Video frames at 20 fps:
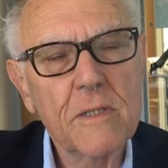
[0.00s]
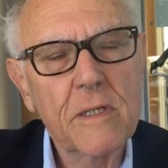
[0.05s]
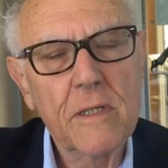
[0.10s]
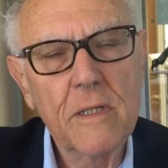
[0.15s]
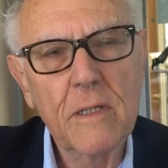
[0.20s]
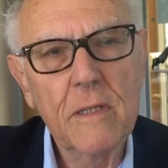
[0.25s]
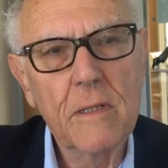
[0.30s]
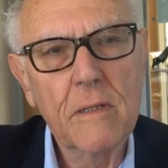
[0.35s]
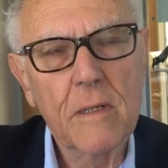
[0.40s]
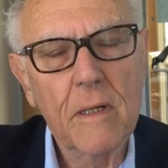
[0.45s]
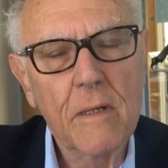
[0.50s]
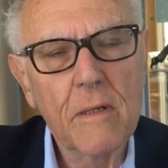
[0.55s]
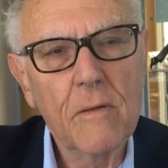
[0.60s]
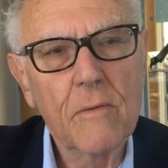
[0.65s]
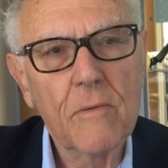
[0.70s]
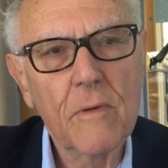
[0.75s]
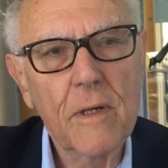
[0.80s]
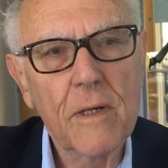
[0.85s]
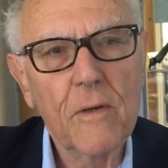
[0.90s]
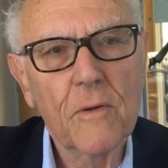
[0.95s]
said, you know, you
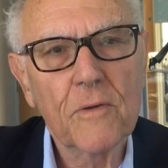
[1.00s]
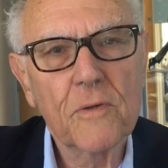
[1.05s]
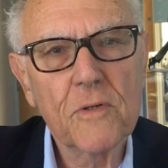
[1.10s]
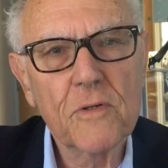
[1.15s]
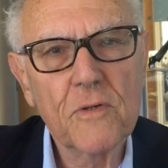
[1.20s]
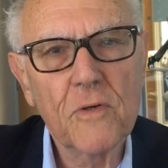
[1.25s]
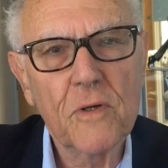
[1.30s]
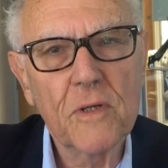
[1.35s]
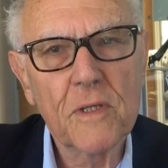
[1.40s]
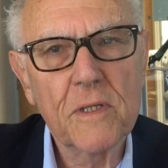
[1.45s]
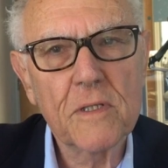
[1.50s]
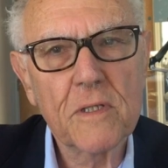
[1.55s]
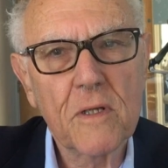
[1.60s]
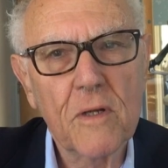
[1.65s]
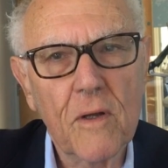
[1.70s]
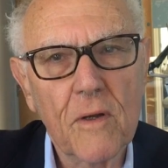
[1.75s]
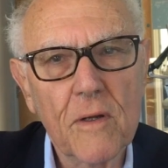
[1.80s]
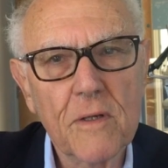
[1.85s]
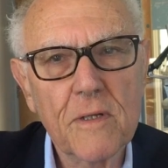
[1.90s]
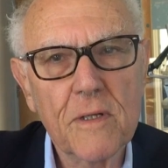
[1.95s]
really ought to join this
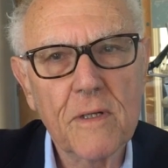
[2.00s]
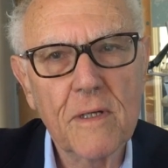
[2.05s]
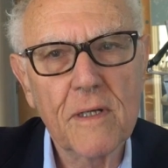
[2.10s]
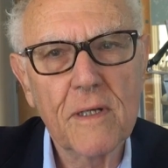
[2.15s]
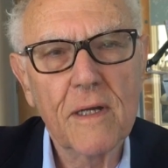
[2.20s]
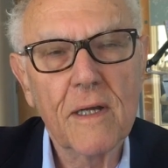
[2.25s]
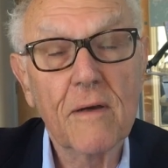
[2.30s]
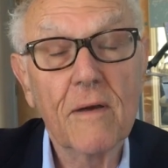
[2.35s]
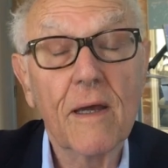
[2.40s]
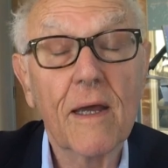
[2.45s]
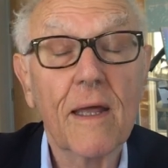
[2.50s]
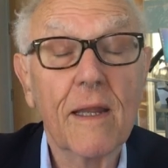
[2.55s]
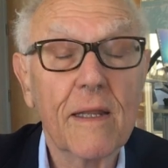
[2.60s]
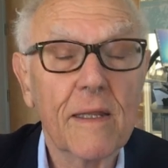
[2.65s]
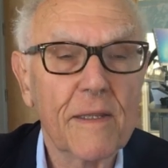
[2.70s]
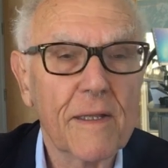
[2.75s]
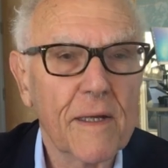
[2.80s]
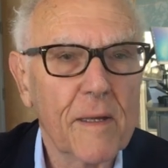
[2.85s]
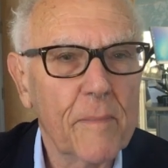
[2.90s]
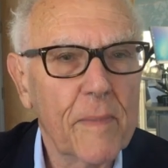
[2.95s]
college. I didn't know
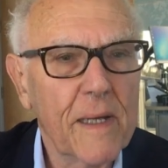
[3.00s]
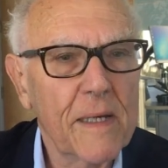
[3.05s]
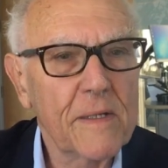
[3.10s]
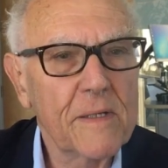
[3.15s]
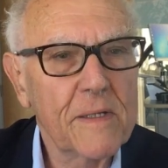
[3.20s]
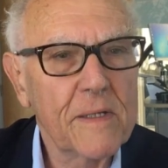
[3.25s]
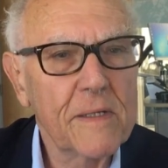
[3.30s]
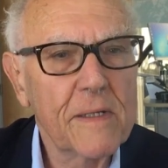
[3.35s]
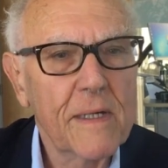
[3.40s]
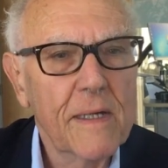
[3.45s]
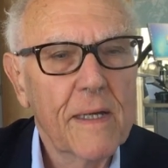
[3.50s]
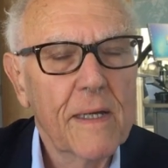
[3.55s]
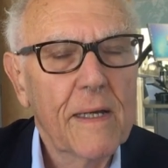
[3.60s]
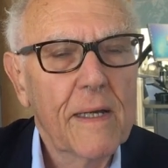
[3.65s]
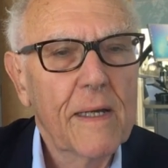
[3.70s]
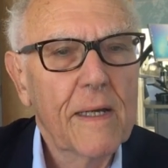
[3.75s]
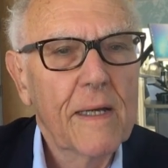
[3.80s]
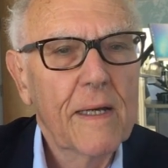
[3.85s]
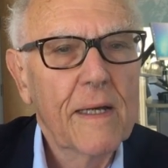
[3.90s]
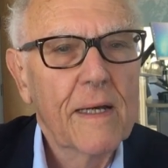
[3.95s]
anything about it.
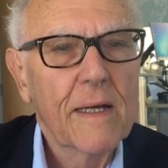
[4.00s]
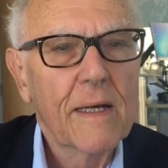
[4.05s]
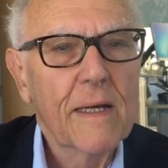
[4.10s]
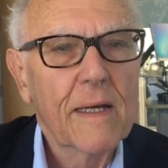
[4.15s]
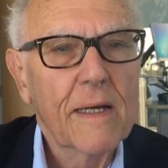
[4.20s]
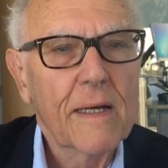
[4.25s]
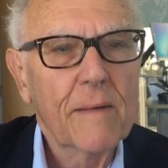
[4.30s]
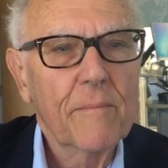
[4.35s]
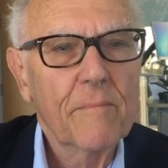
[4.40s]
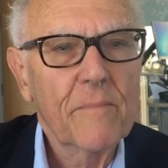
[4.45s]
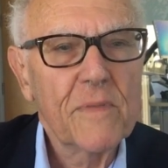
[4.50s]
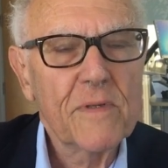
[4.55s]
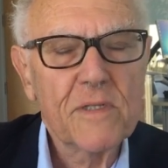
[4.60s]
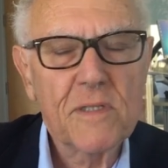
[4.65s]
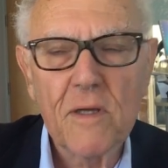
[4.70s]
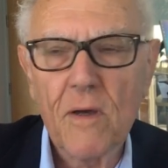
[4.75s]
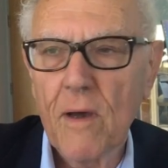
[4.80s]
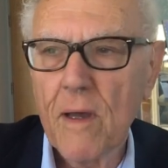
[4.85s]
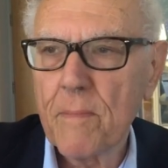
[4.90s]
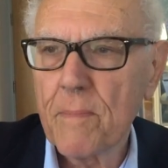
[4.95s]

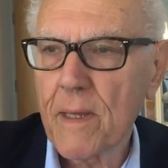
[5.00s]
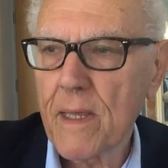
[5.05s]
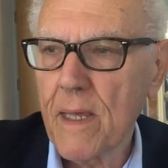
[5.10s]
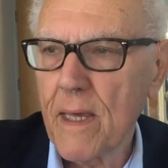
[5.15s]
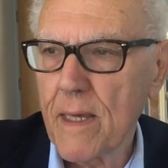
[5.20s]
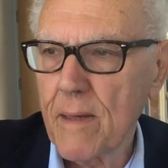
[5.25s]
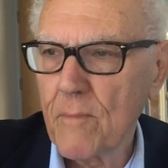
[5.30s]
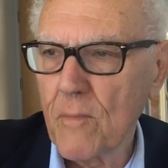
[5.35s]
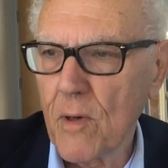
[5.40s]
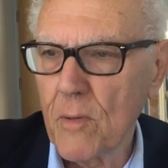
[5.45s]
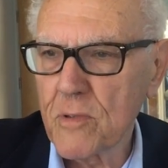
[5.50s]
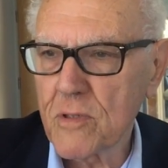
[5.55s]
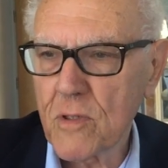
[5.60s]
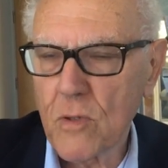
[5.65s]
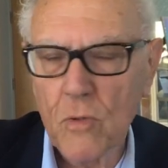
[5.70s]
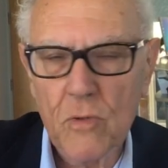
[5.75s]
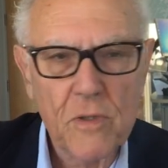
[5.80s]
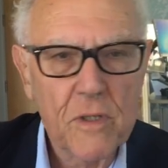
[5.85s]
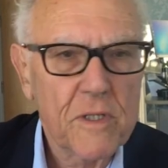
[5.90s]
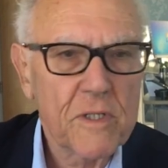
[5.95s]
So I became what was
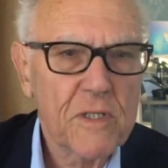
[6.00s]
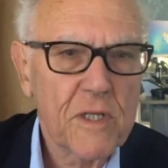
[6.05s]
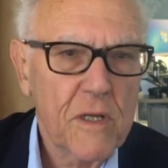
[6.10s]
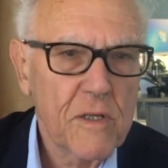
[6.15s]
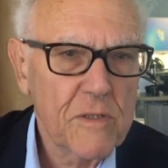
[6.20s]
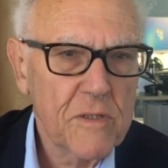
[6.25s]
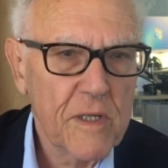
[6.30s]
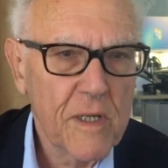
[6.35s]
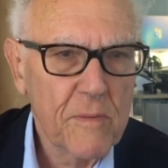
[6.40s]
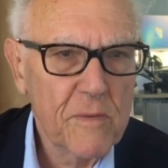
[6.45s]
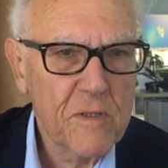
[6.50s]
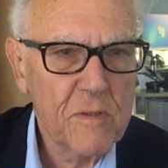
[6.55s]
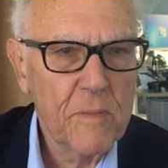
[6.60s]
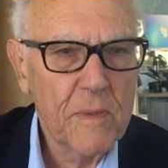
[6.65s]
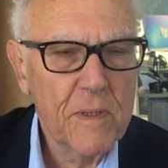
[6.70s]
called an associate, which